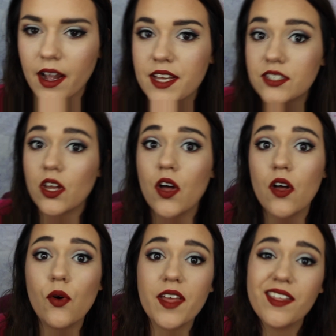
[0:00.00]
Alright, so
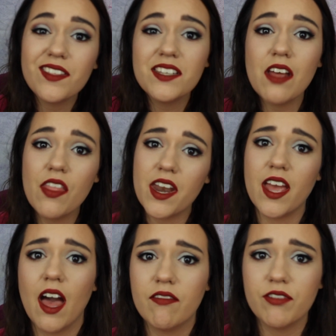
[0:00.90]
I think that's all that I
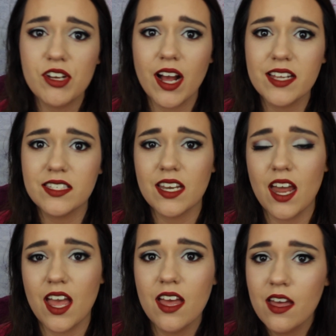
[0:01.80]
have for you guys
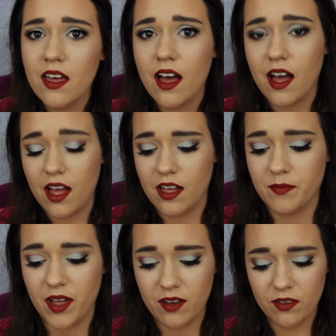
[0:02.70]
today.
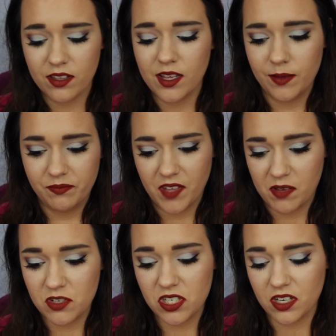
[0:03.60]
I'm
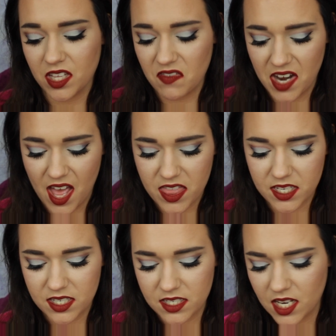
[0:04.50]
just going to leave it at
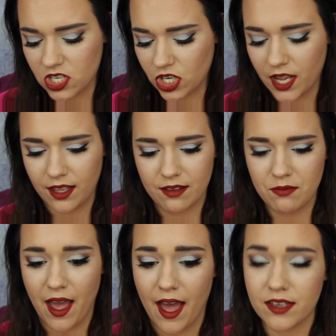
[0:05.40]
this is a giant
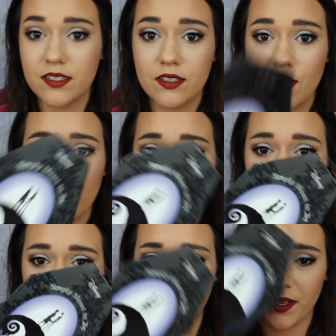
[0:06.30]
pass
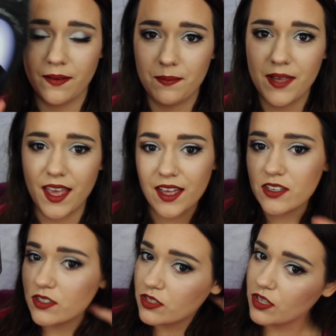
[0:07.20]
from me.
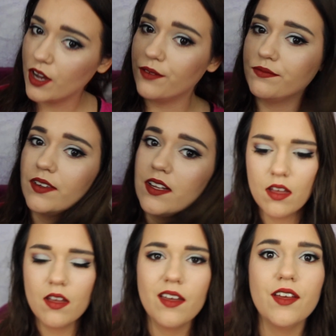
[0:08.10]
So
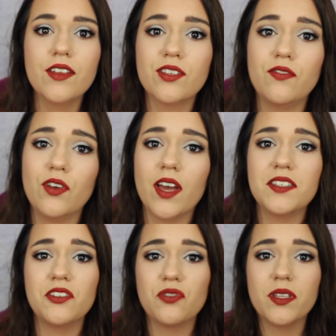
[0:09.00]
if you
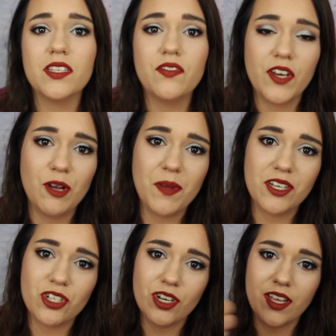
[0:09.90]
guys enjoyed this video,
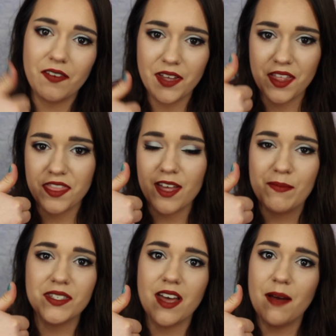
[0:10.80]
make sure to give it a
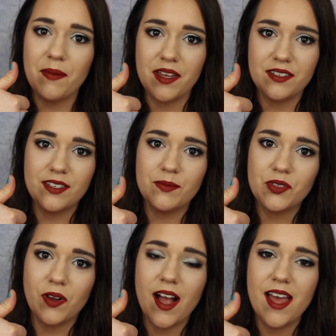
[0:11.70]
thumbs up and
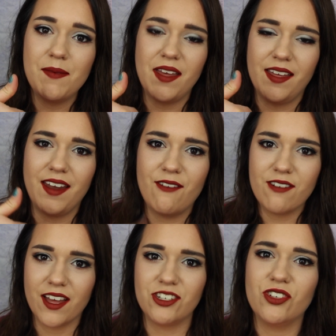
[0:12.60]
subscribe, and I
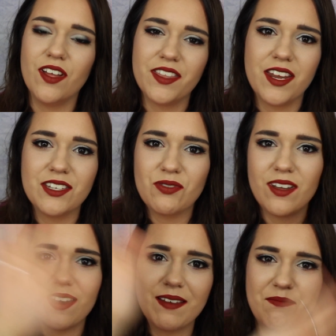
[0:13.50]
will catch you on the next
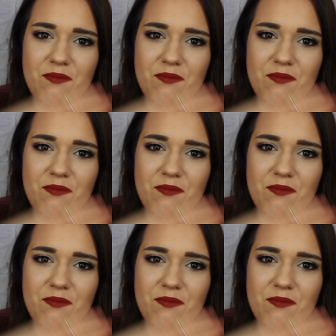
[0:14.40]
one.